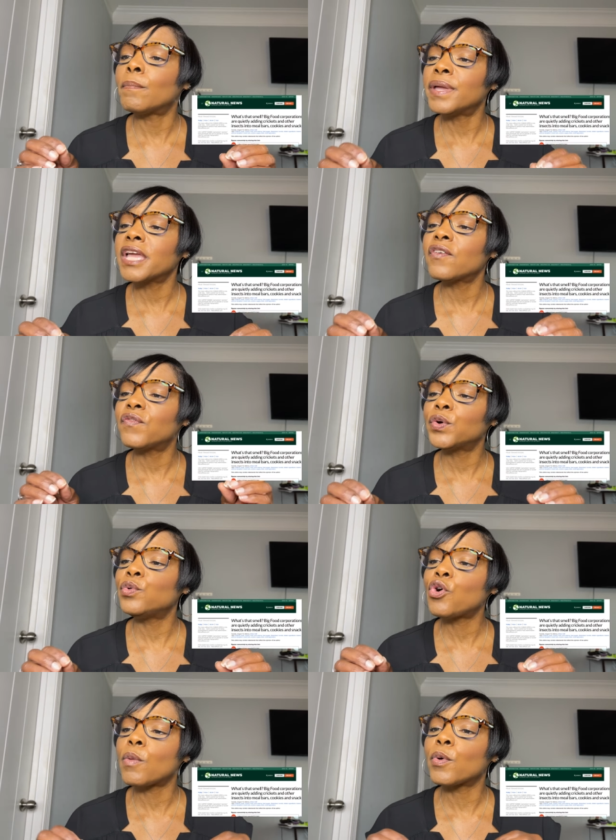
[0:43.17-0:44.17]
Big
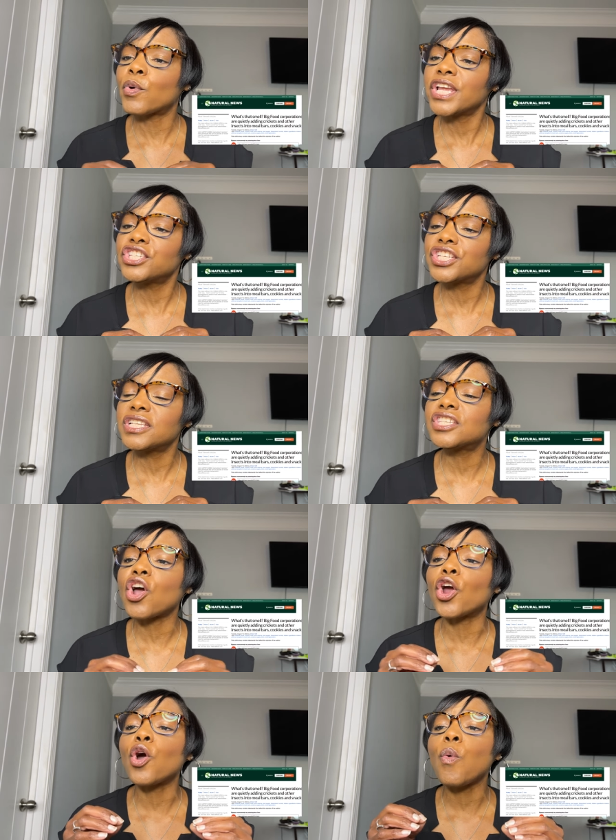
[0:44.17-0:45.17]
food corporations
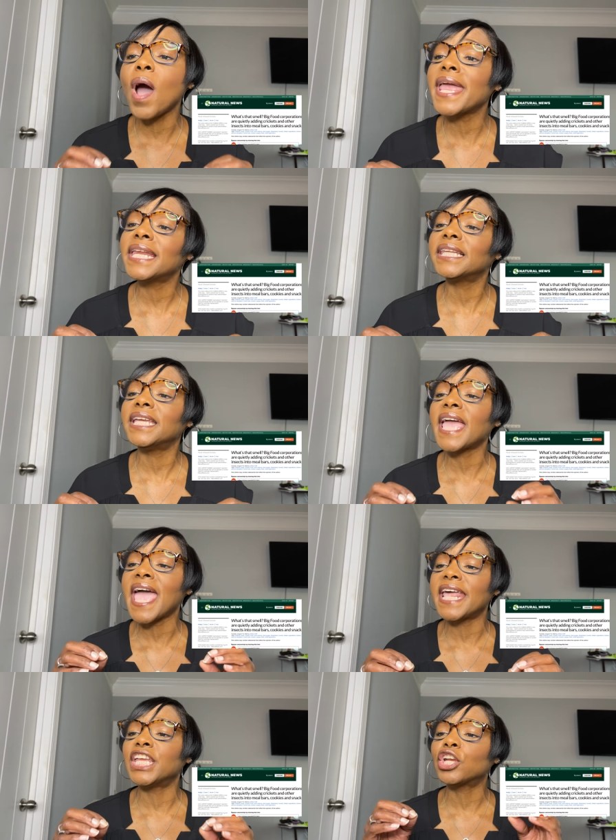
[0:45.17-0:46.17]
are quietly
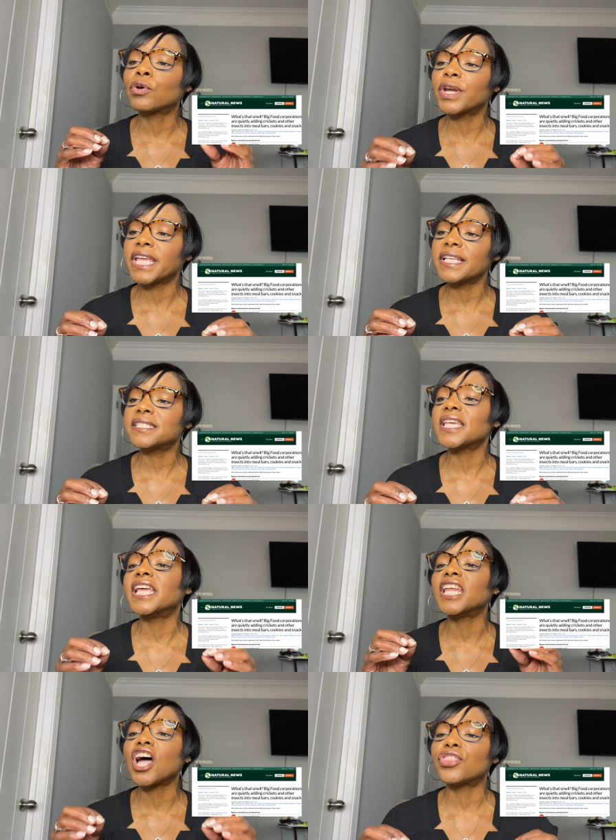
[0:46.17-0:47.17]
adding crickets
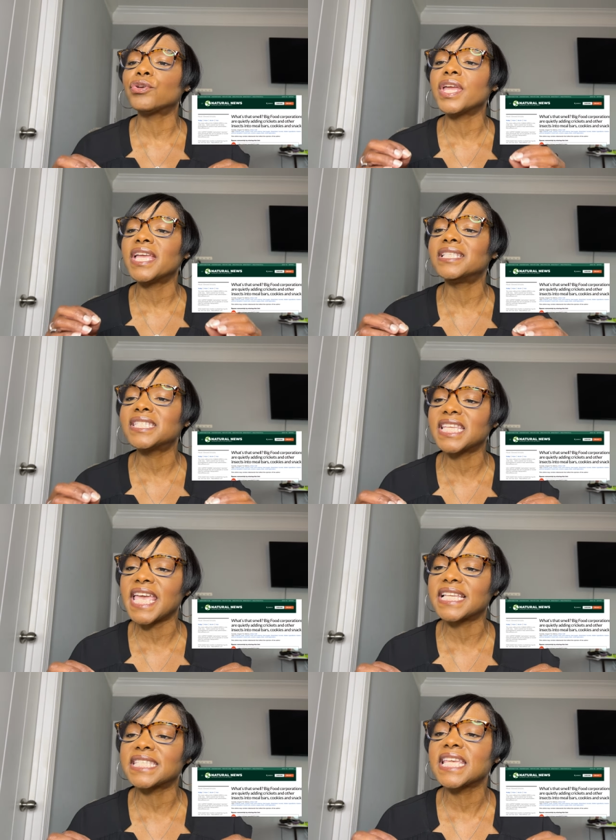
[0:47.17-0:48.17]
and other
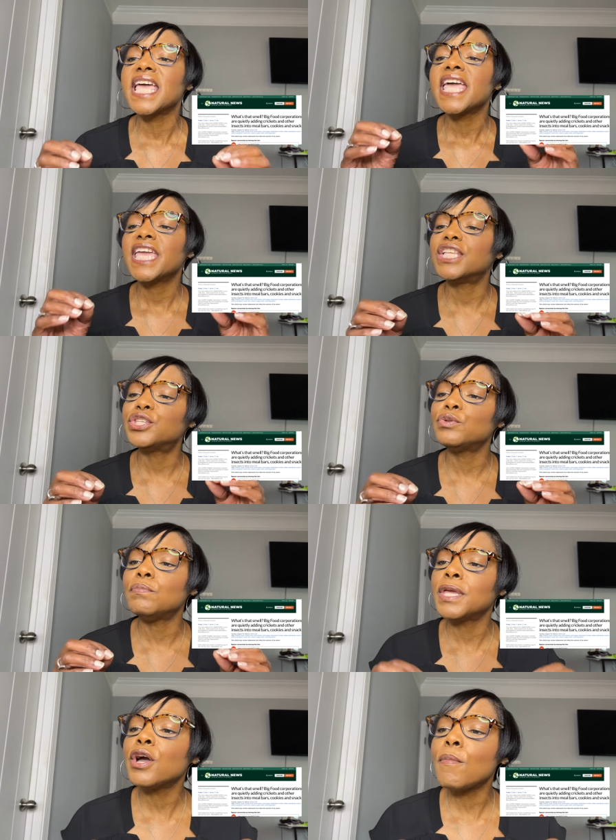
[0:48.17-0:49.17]
insects into
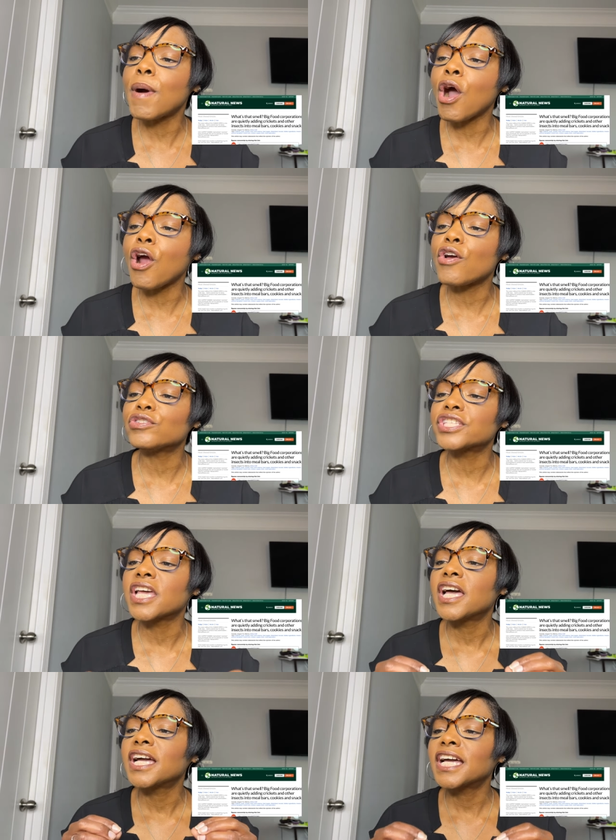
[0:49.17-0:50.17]
meal bars,
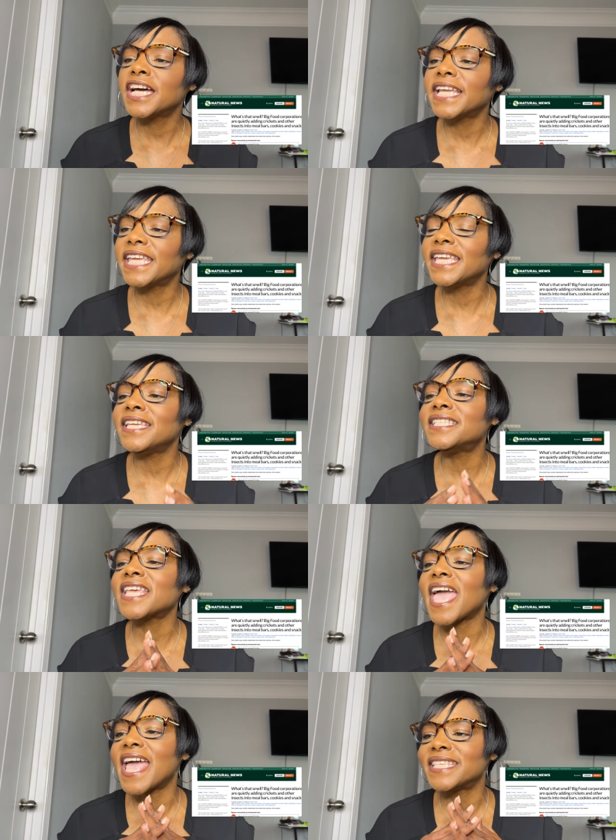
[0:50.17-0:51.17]
cookies,
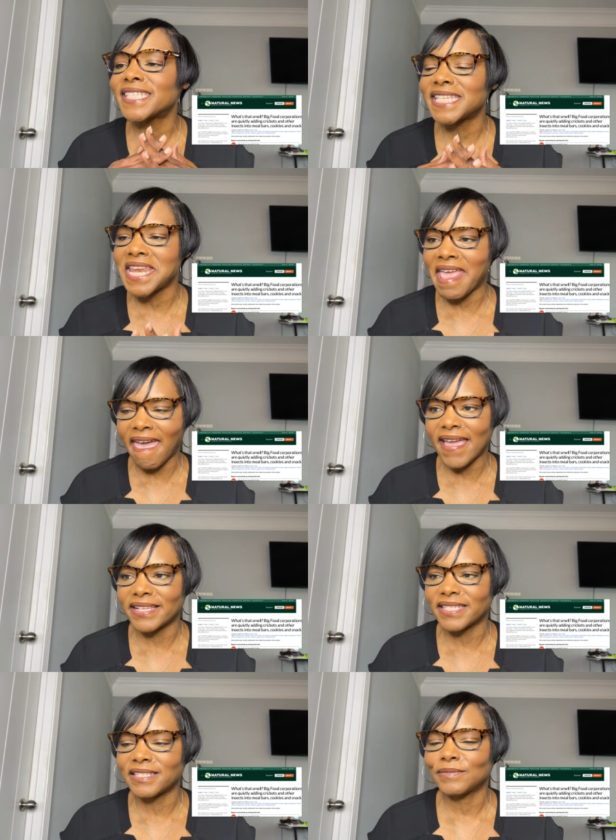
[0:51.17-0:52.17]
and
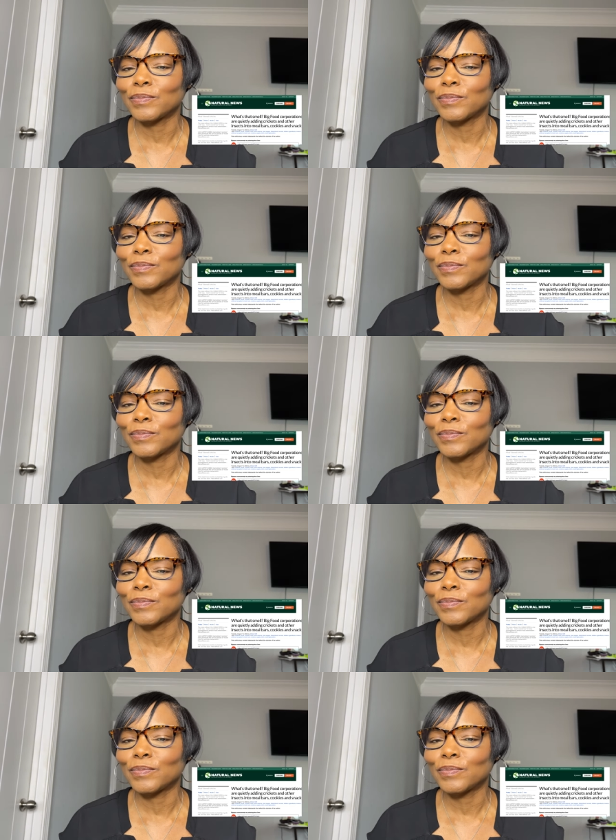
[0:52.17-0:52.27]
snacks.